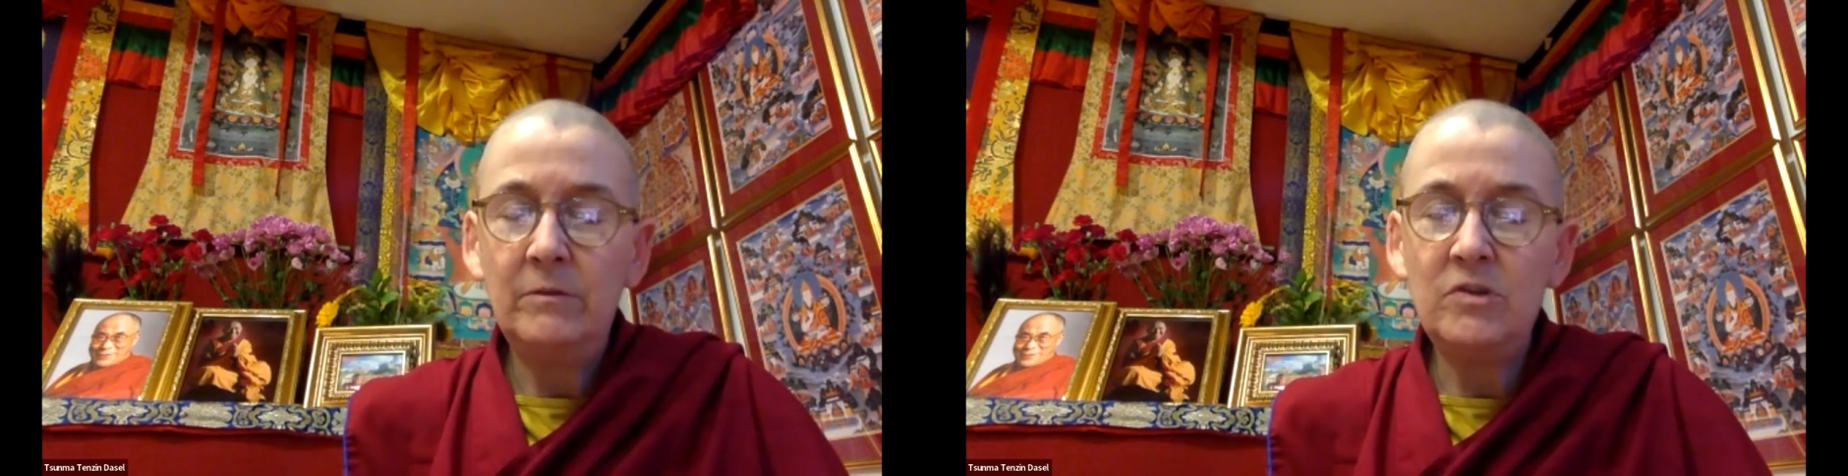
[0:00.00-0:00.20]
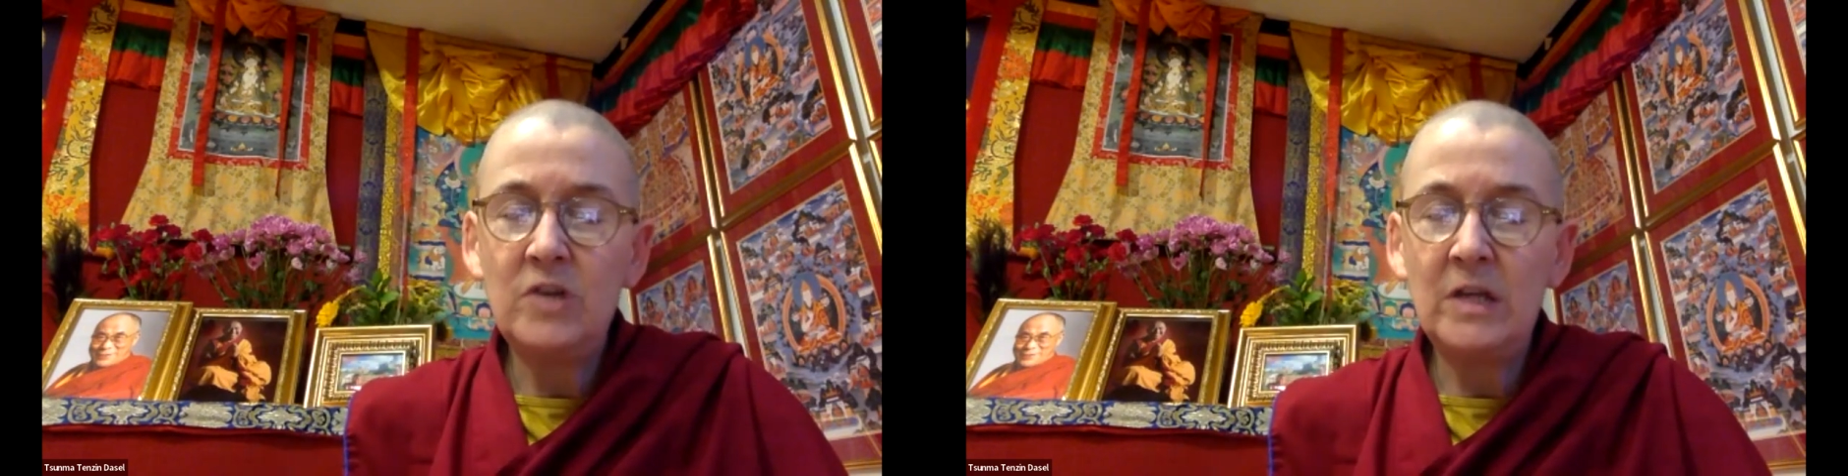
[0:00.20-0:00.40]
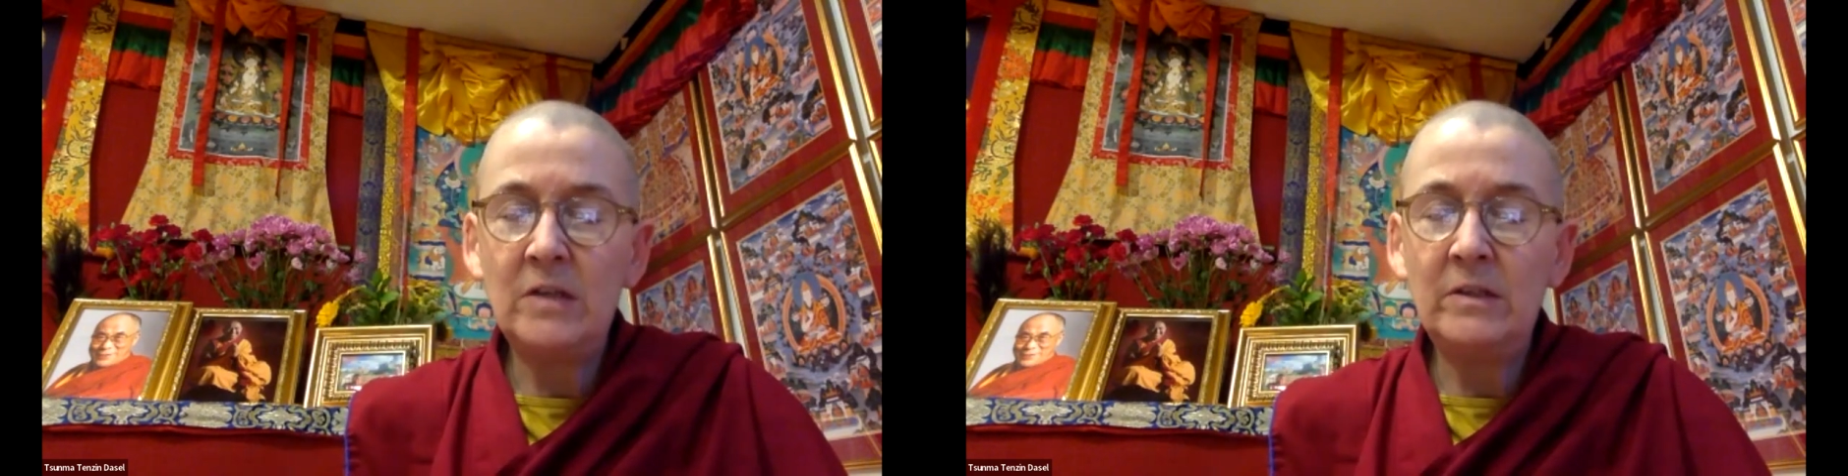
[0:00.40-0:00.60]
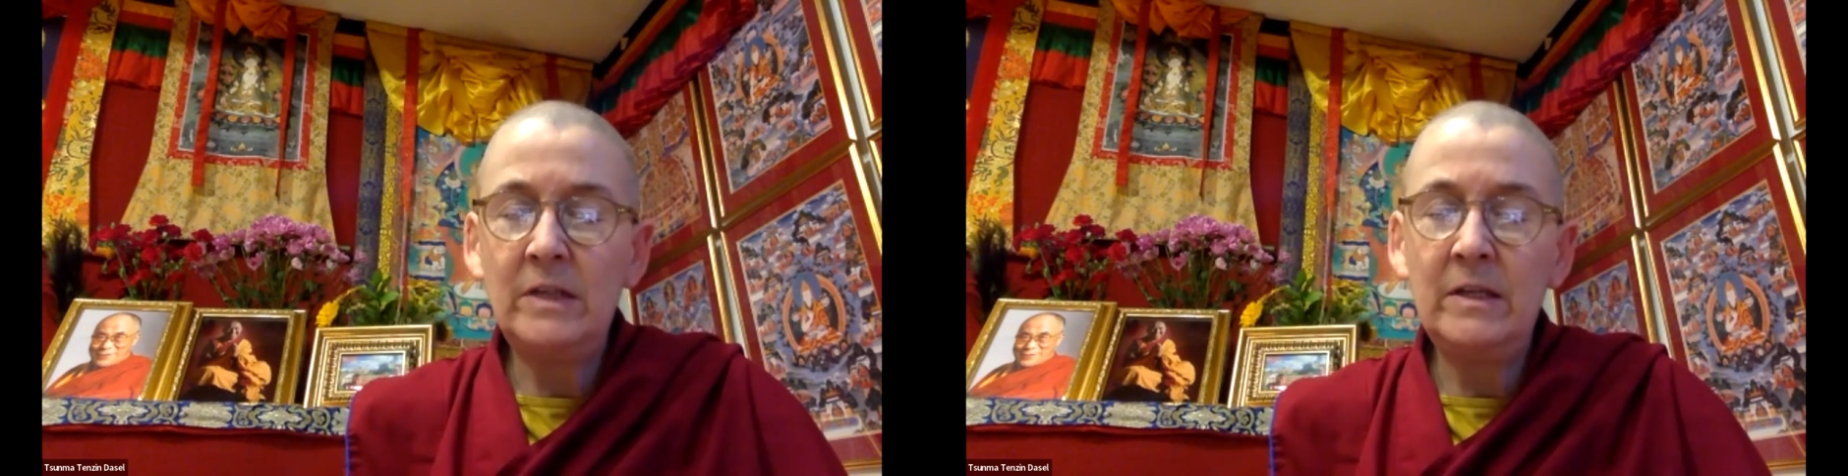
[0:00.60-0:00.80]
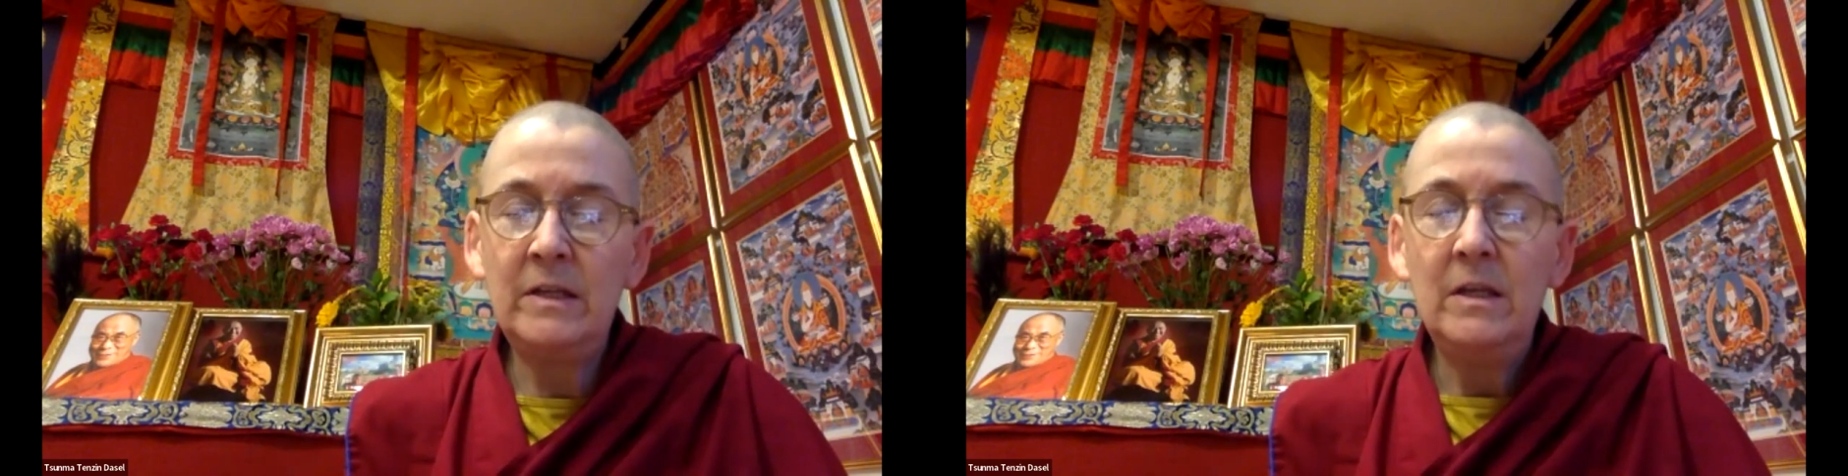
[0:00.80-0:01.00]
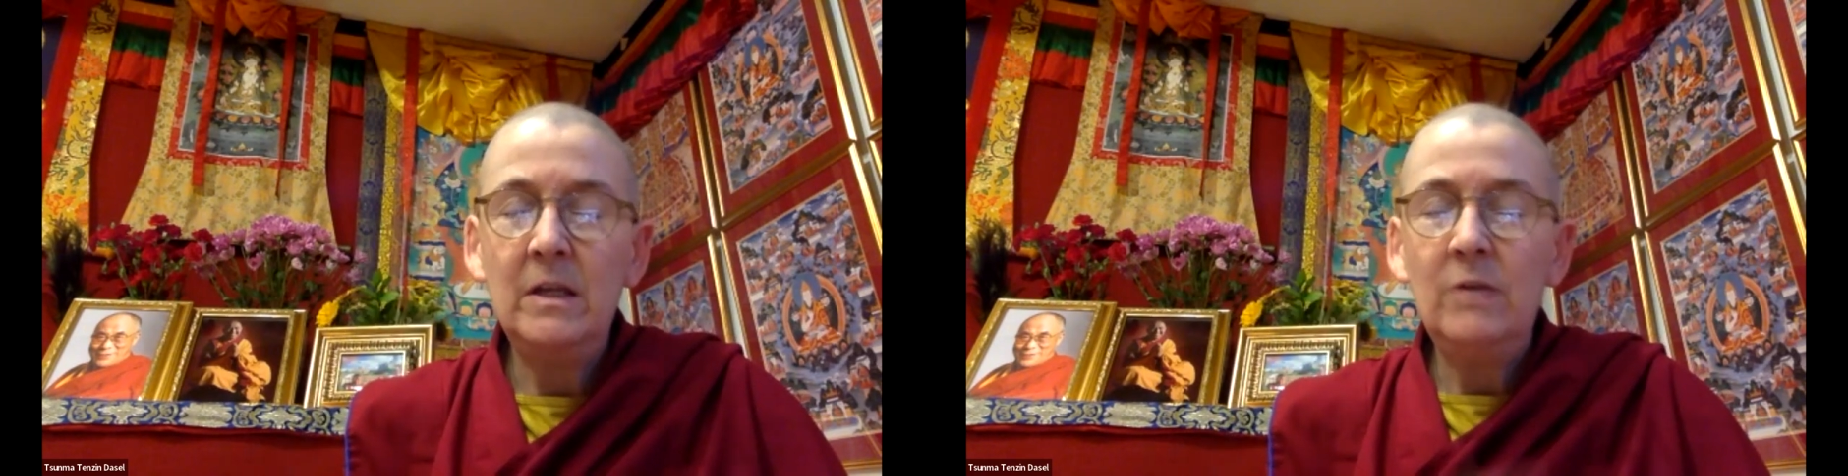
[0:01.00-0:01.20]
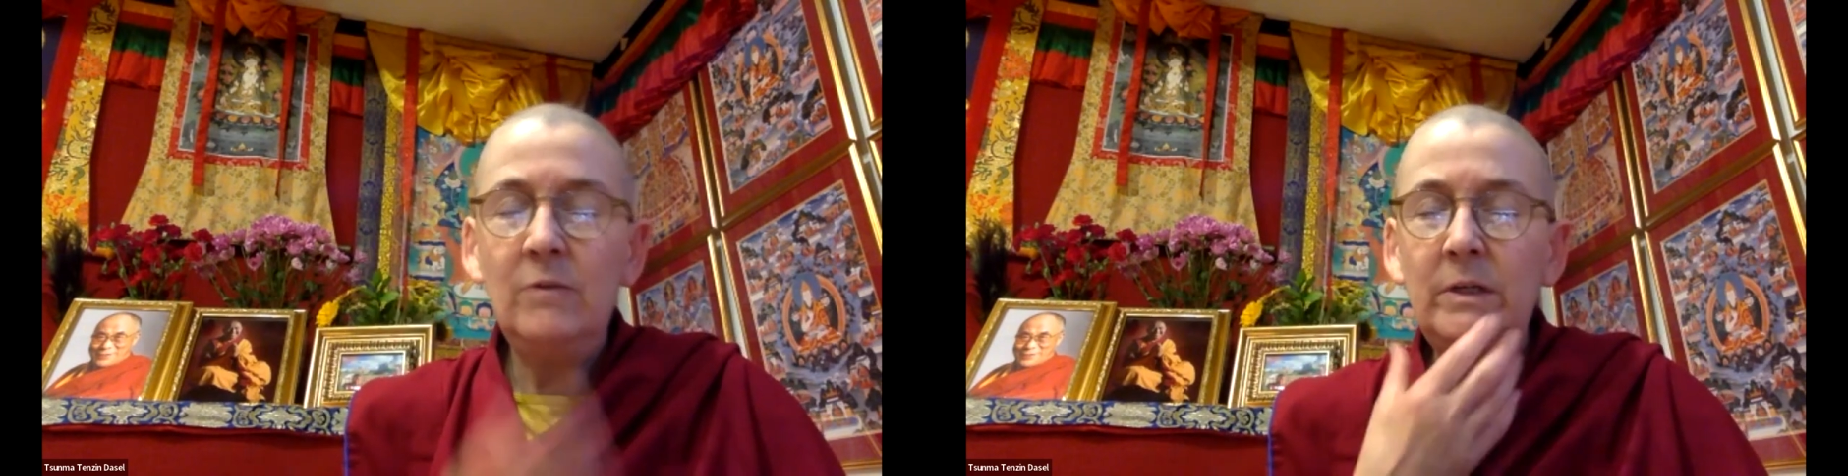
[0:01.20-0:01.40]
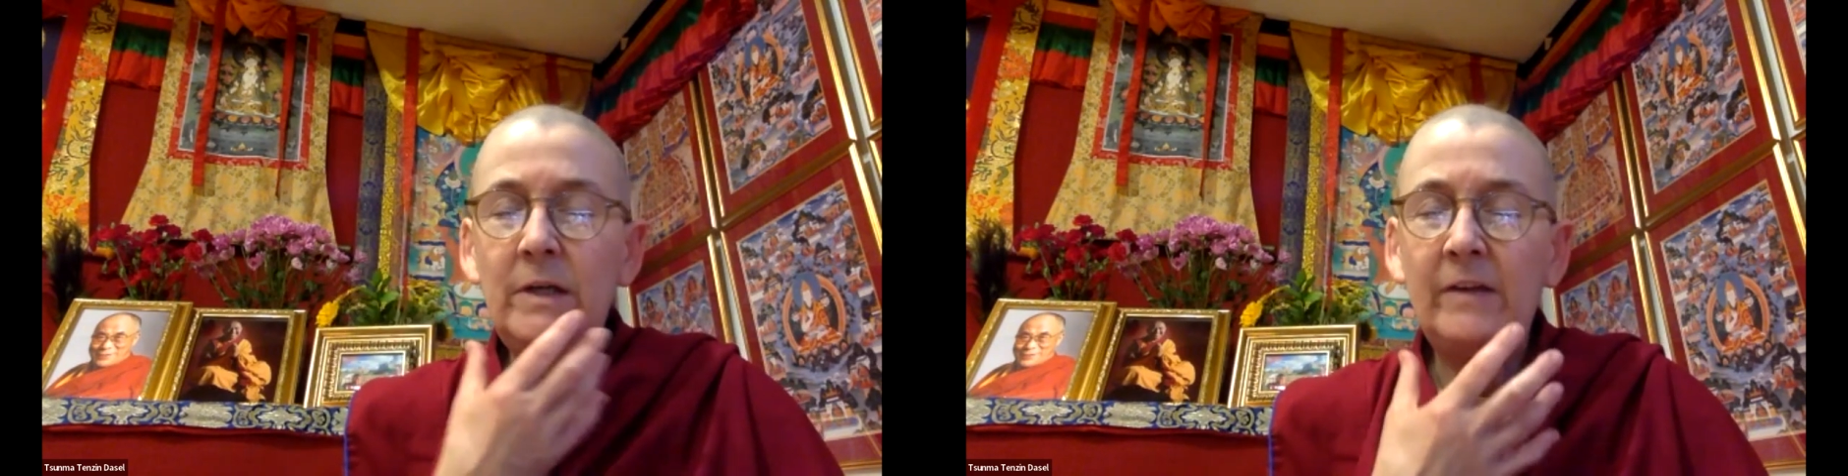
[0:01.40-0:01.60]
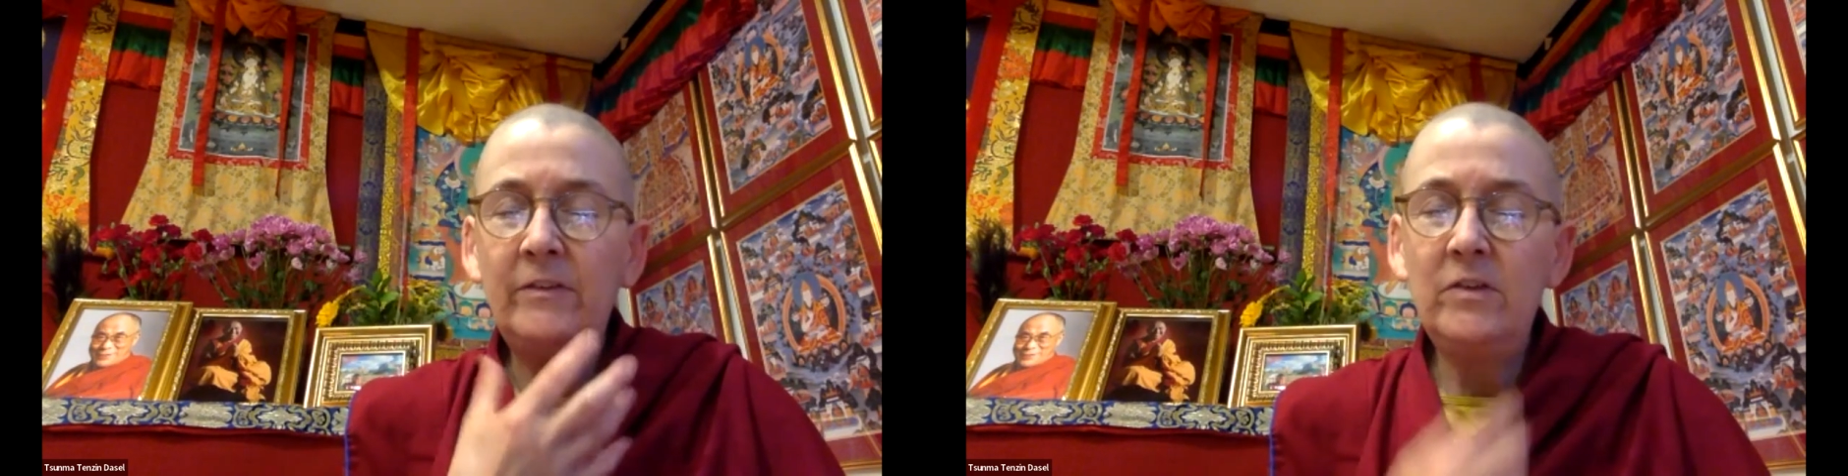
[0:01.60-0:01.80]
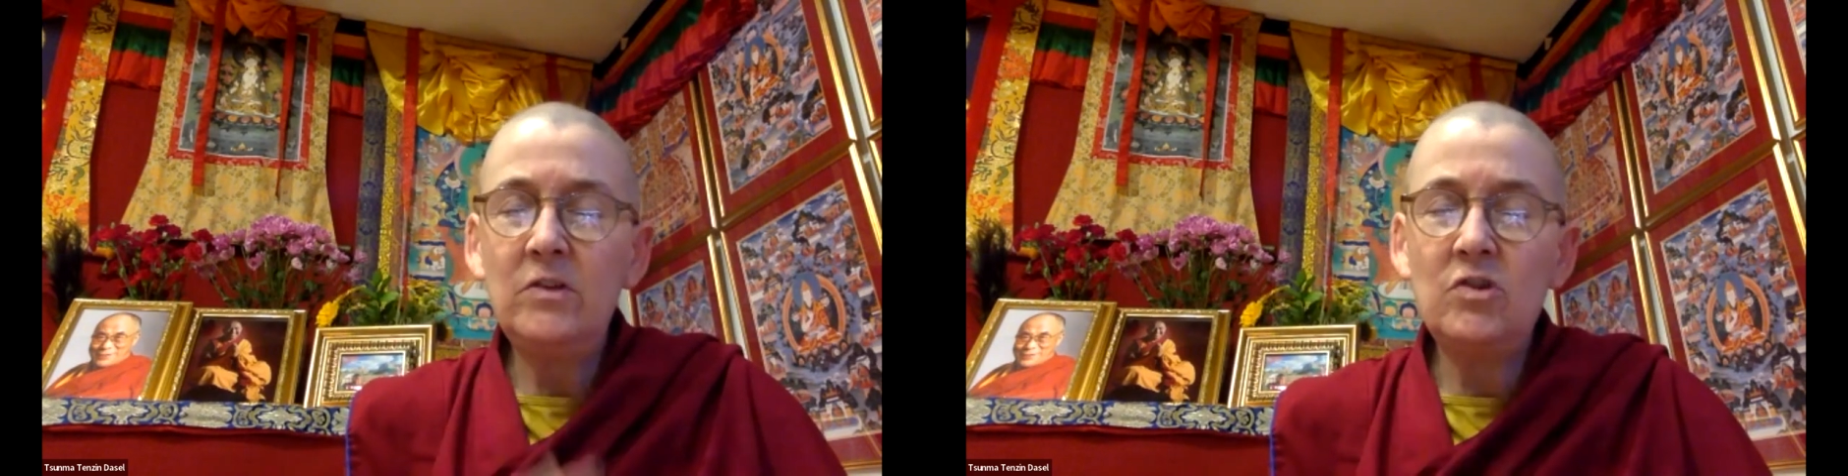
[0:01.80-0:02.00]
Gently
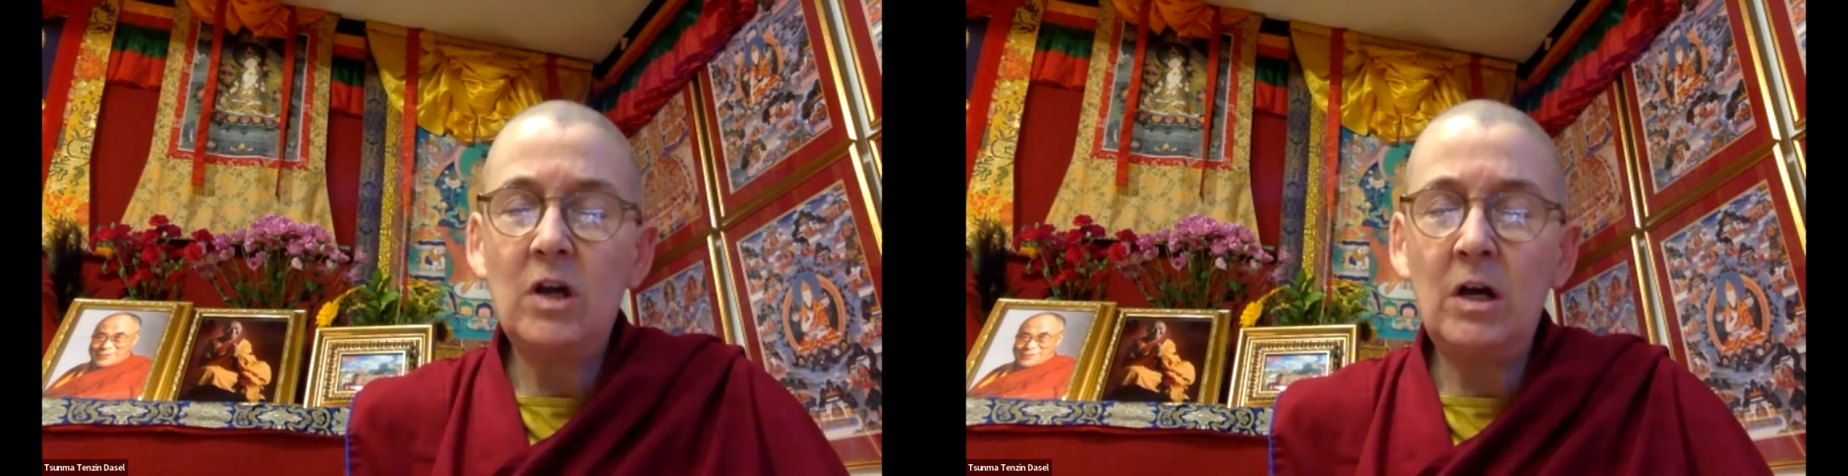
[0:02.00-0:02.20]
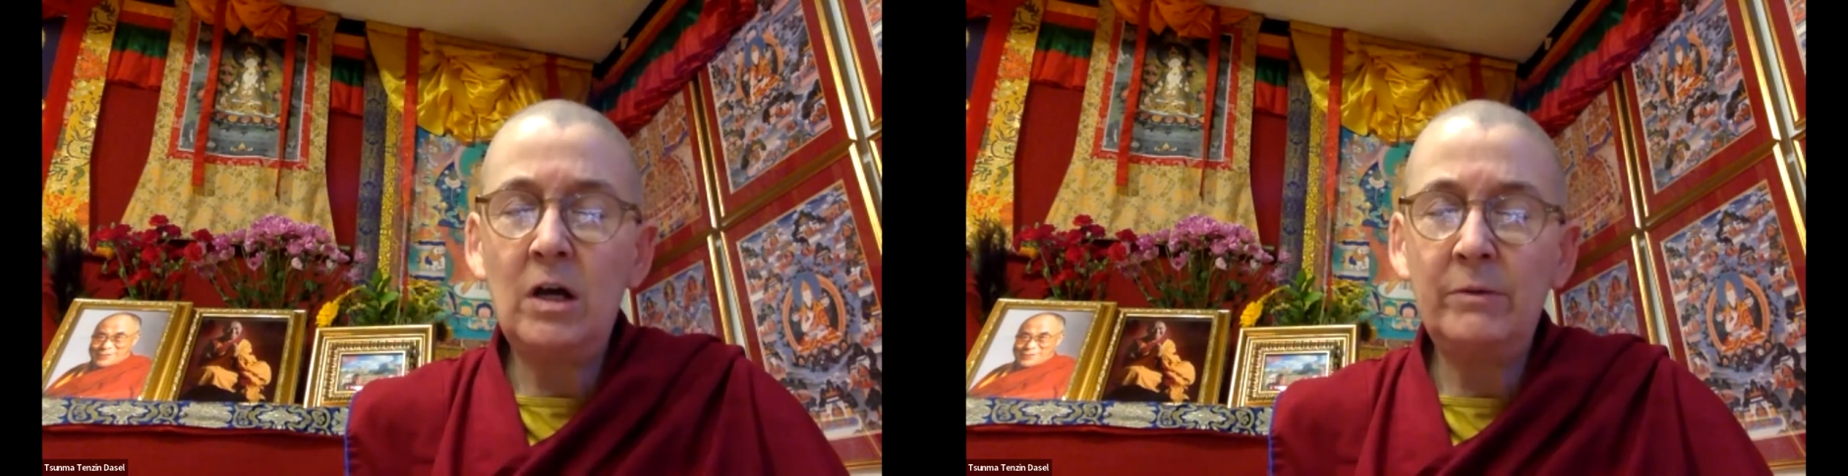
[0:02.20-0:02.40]
relax the jaw,